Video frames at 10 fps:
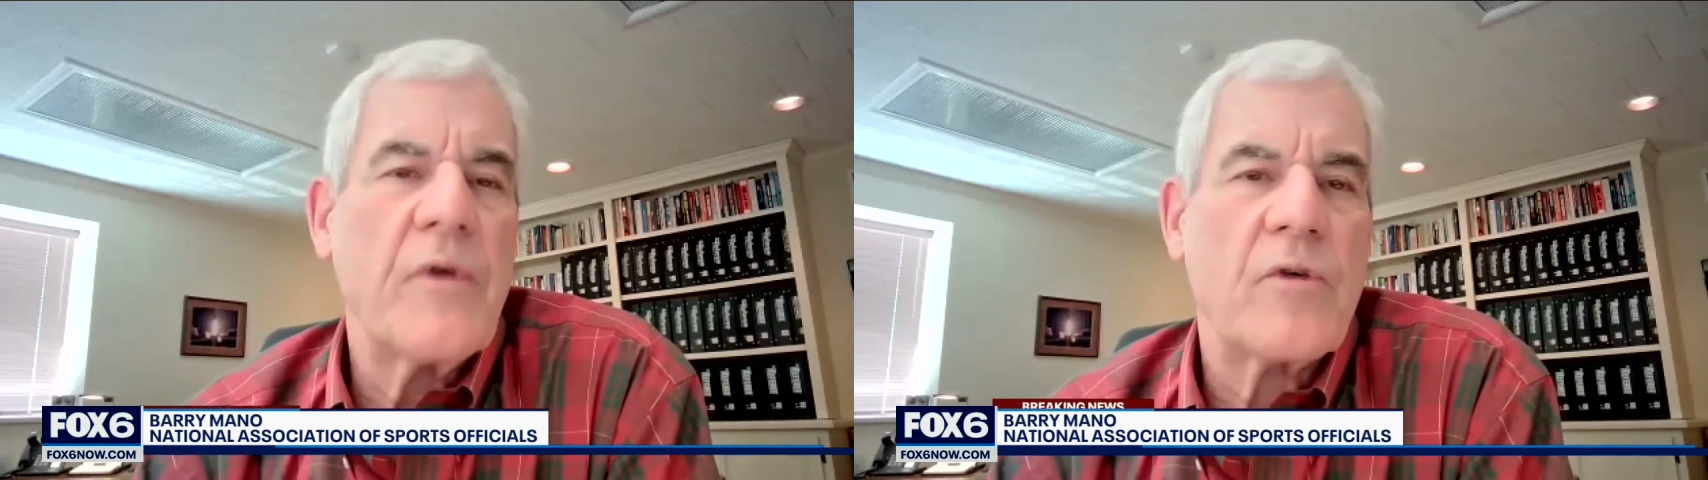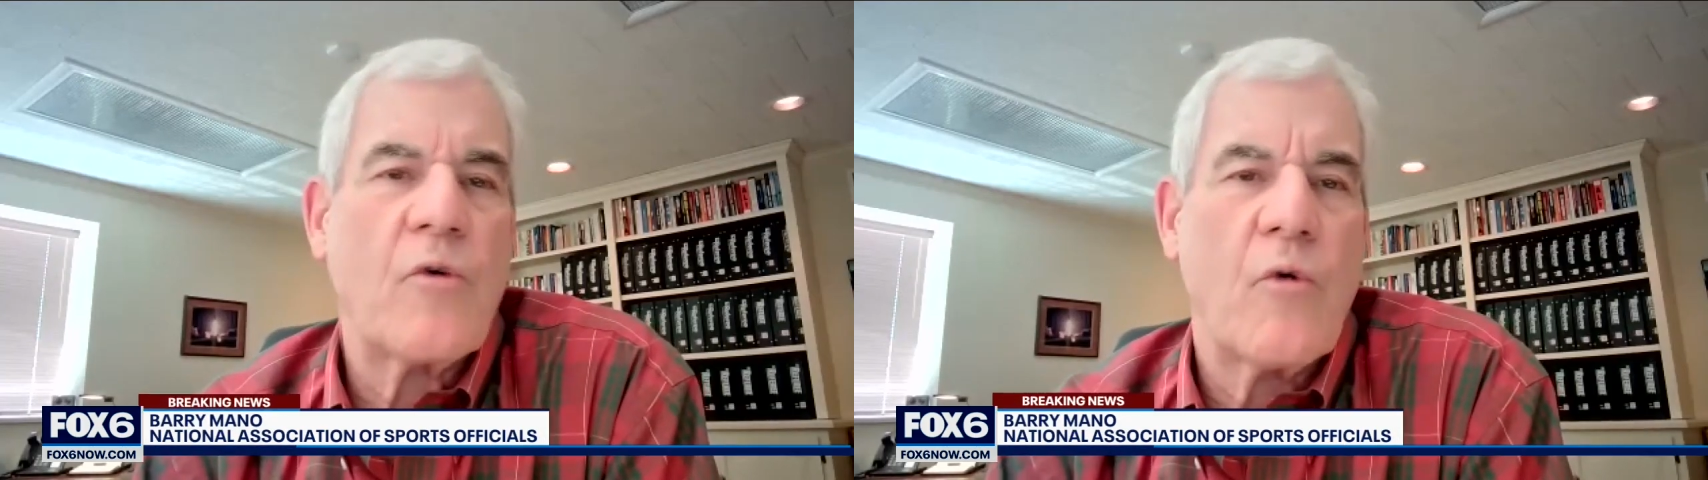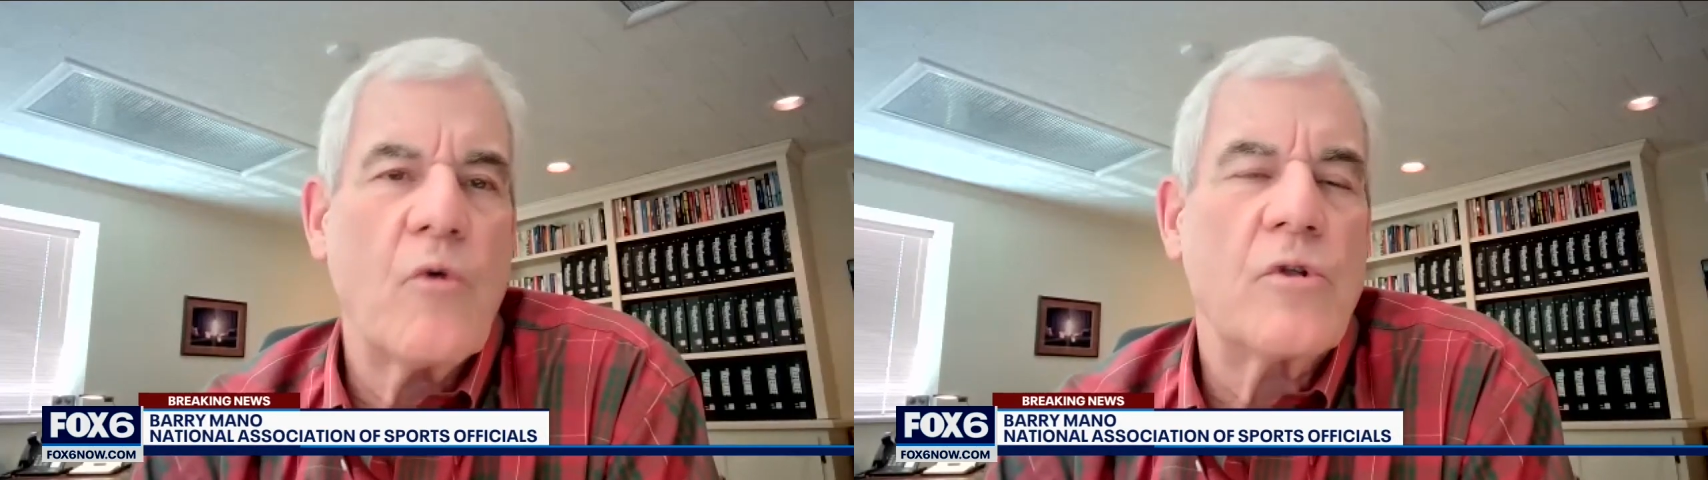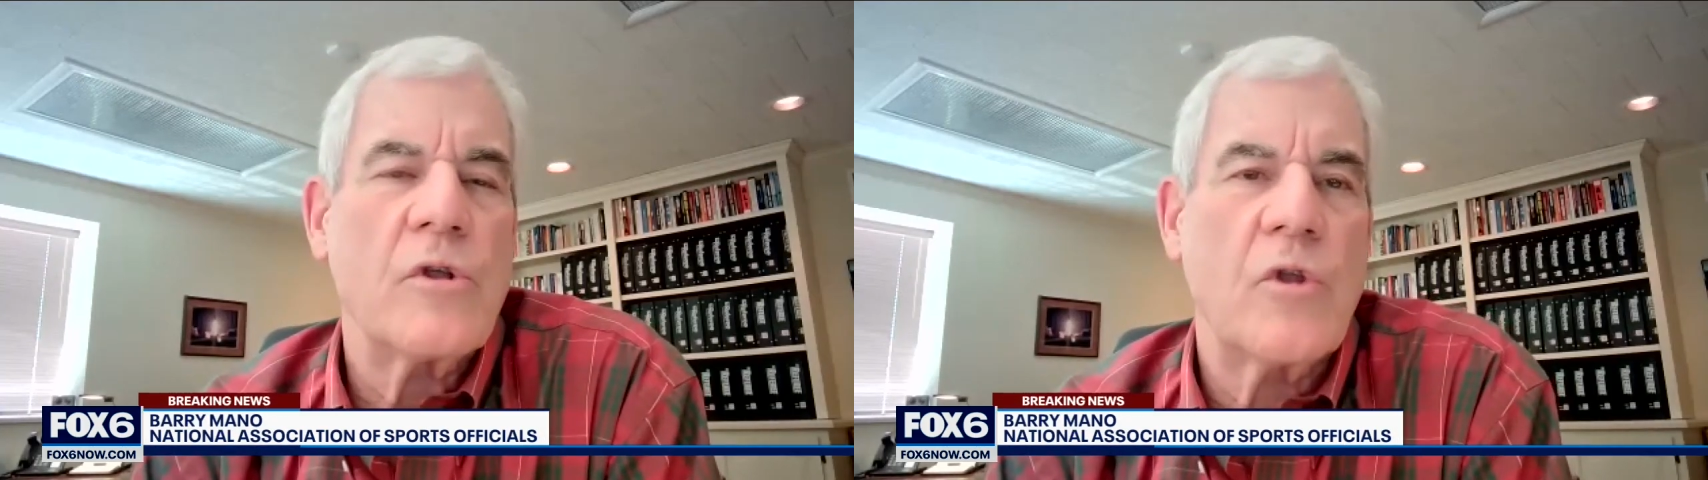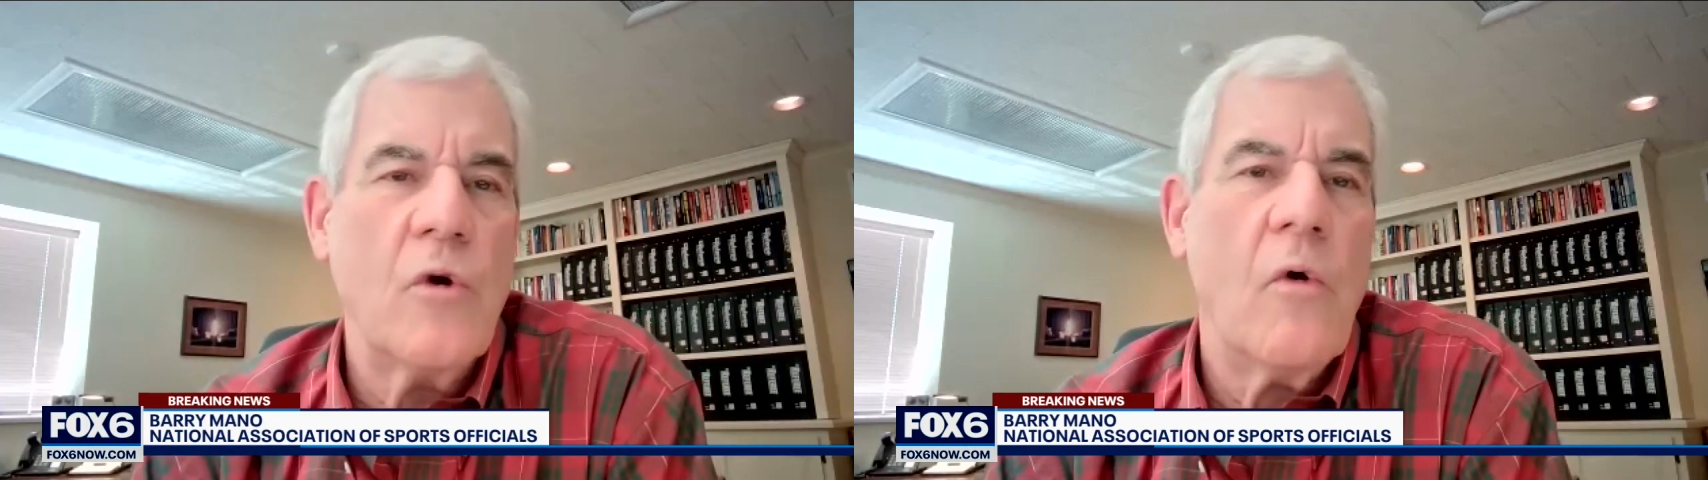this crew to
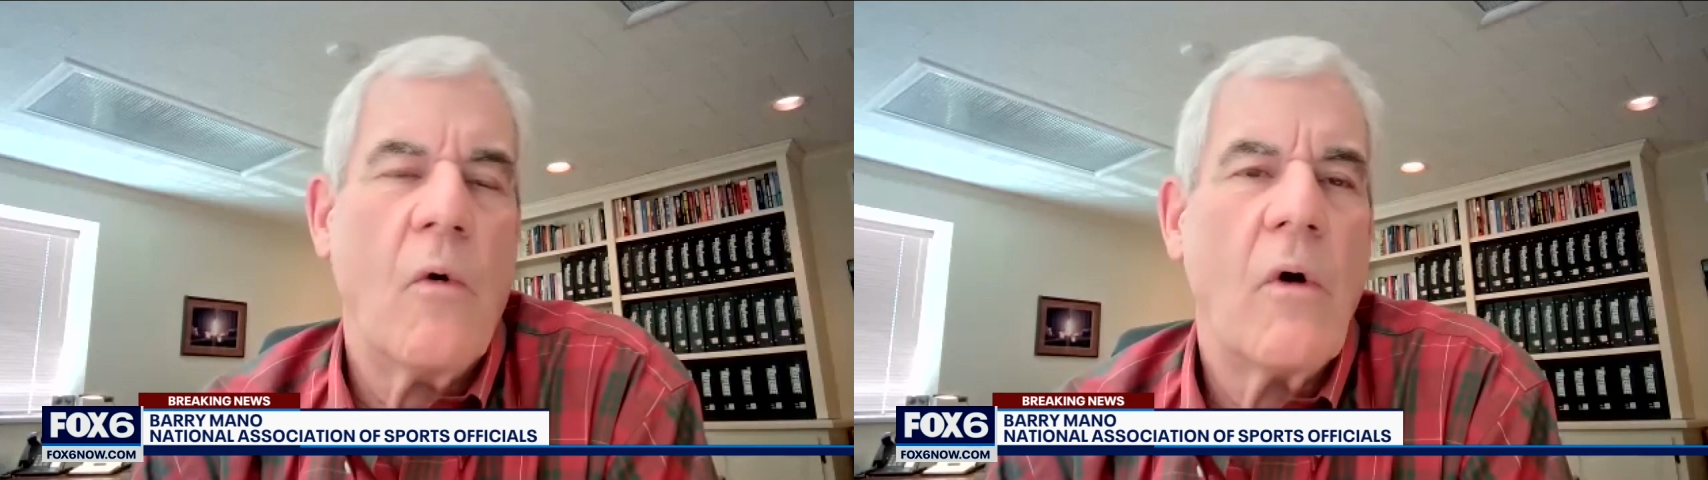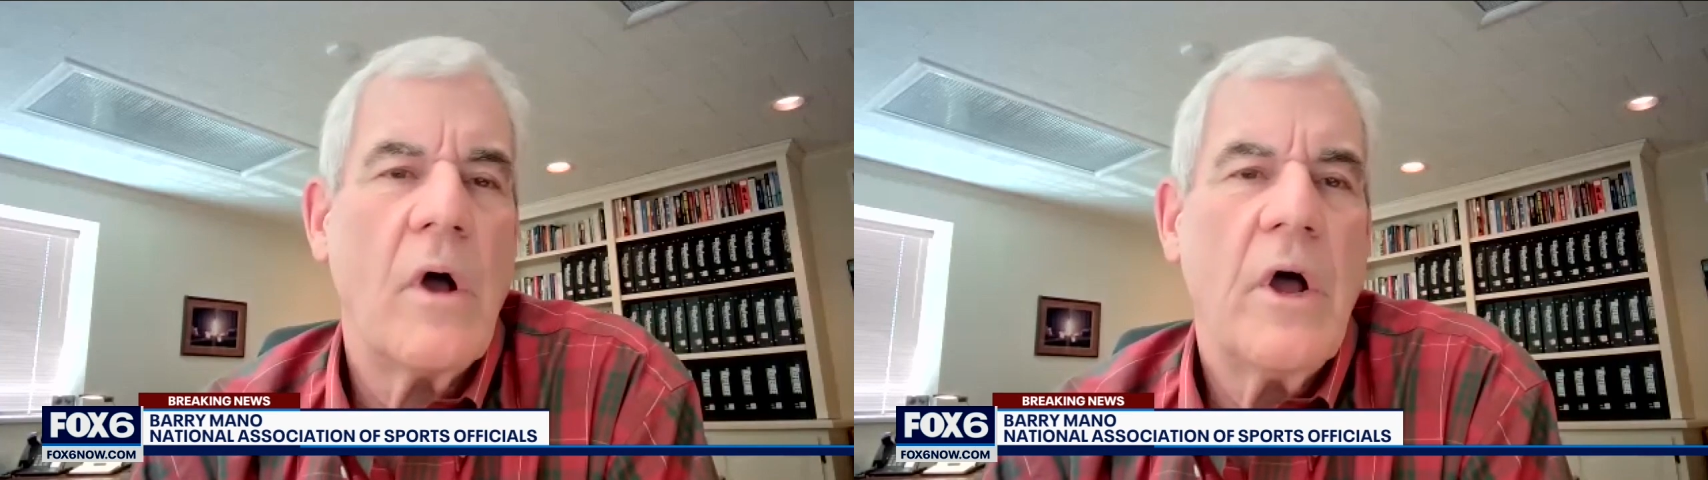do?